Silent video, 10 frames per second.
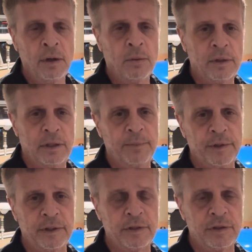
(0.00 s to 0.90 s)
What I'm
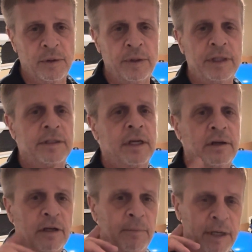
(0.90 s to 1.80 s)
going to do is I'm
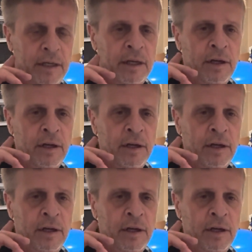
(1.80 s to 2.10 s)
going to make